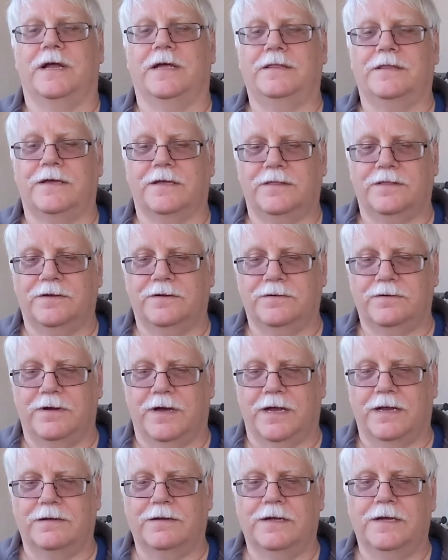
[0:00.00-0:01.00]
I think that
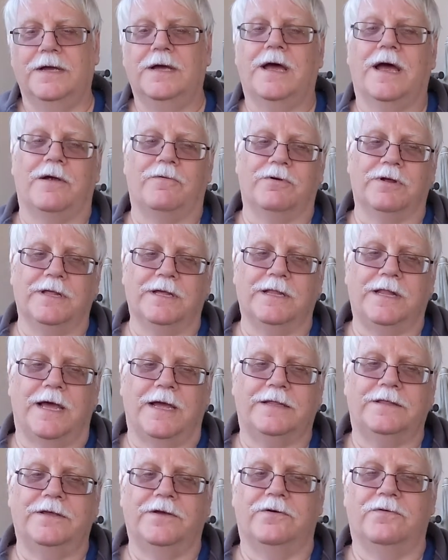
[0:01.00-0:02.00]
I really
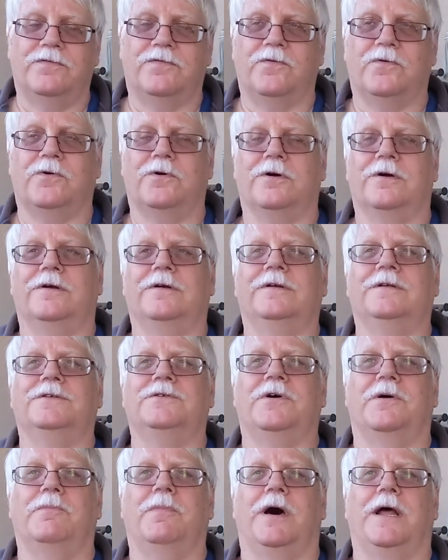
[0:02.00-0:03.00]
liked the 04,
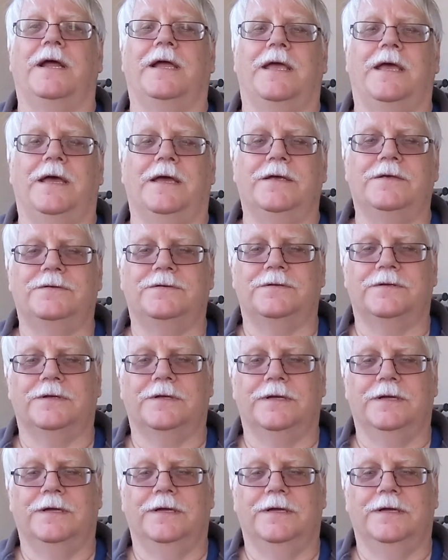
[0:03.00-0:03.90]
so I bought a case.